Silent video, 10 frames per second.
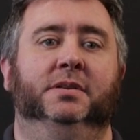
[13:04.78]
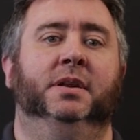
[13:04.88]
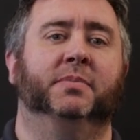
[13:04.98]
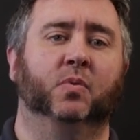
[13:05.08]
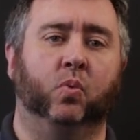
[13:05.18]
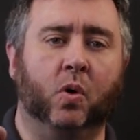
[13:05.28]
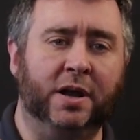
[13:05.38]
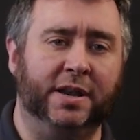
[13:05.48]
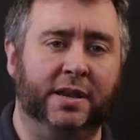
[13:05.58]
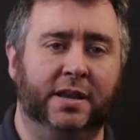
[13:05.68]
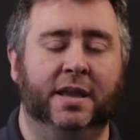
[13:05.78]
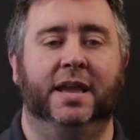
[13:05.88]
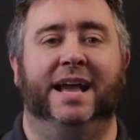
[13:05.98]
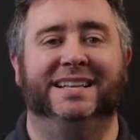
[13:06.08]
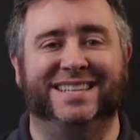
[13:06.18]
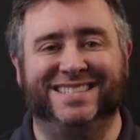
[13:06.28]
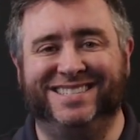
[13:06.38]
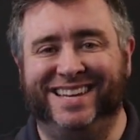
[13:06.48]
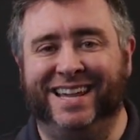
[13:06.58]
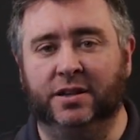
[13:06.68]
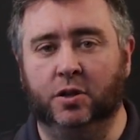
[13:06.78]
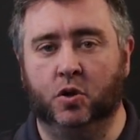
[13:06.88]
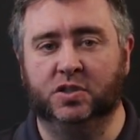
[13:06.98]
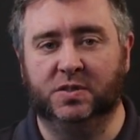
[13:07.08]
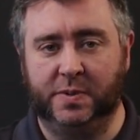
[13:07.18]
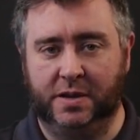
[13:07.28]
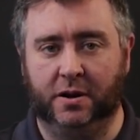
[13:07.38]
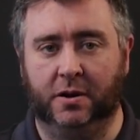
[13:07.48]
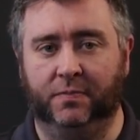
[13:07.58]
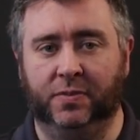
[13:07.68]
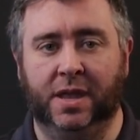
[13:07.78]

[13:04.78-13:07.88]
Number 1, as a standalone speaker.